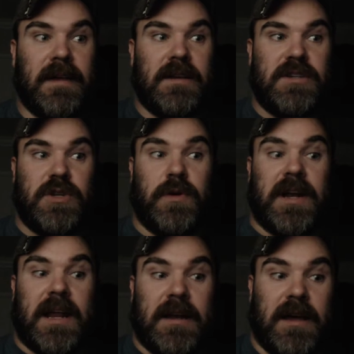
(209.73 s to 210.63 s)
do
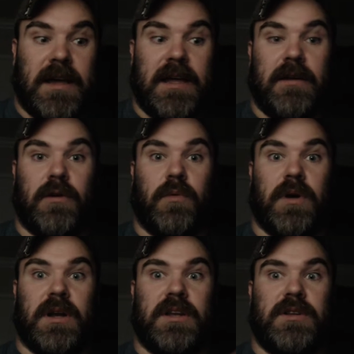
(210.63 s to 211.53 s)
it at night, or we're
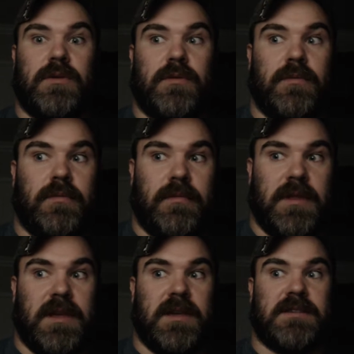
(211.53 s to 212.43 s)
going to do
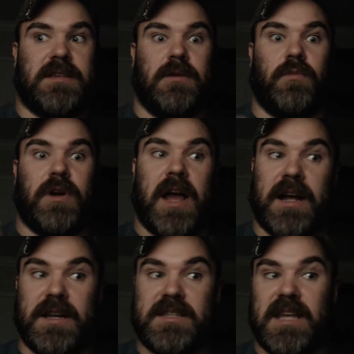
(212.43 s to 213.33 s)
this, and we're
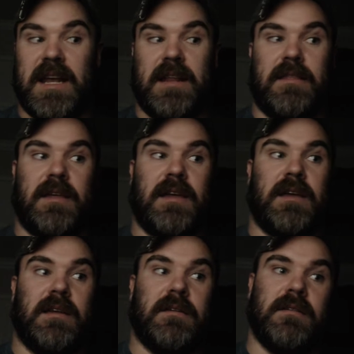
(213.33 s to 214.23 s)
not going to say
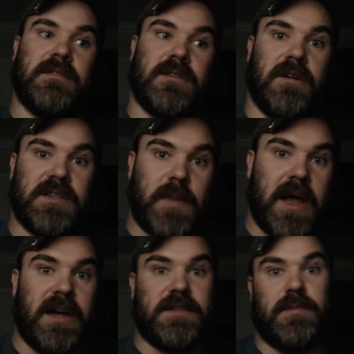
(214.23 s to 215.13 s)
anything. And as long as my
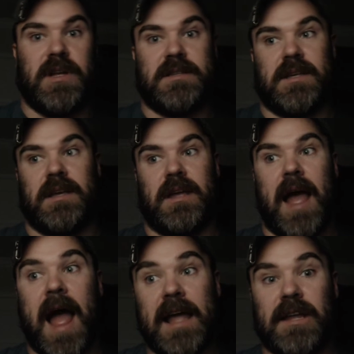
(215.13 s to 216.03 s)
husband does it,
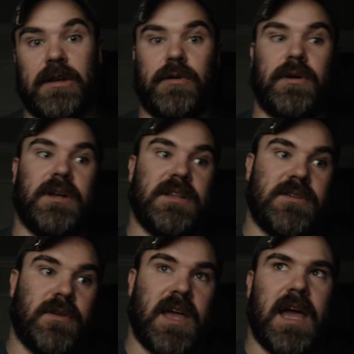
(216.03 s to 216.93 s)
I can do it, and it's
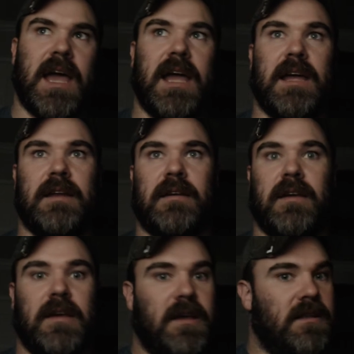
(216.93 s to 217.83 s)
okay. And
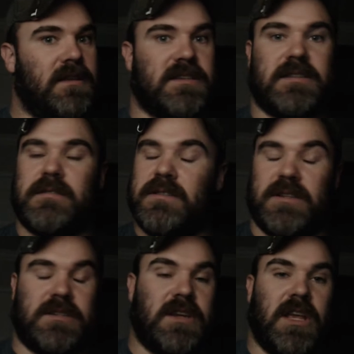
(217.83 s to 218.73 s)
this
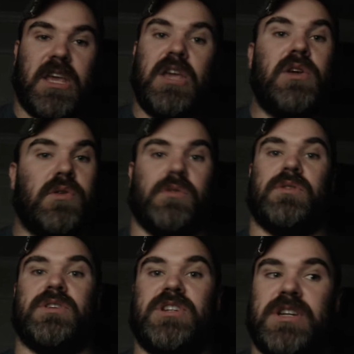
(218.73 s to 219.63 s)
just
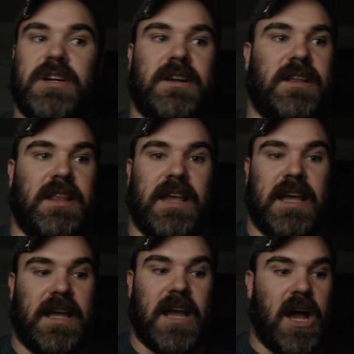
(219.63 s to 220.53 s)
huge,
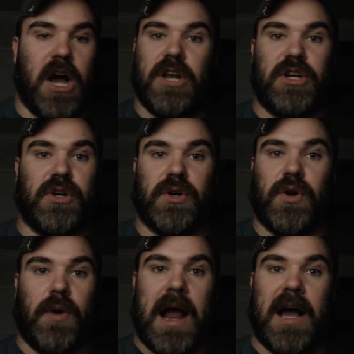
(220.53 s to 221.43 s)
like,
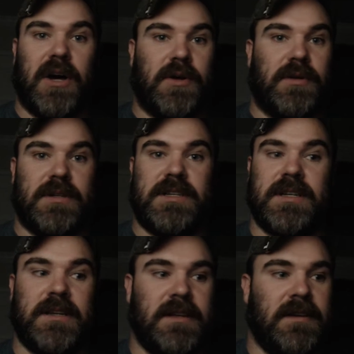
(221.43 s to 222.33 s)

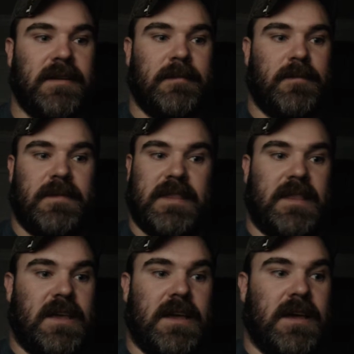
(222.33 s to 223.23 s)
underground,
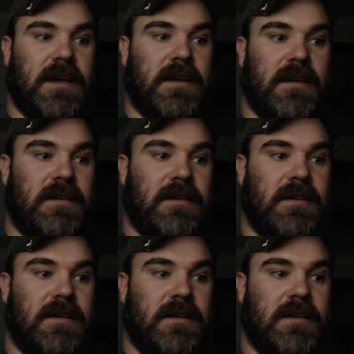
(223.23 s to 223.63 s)
uh,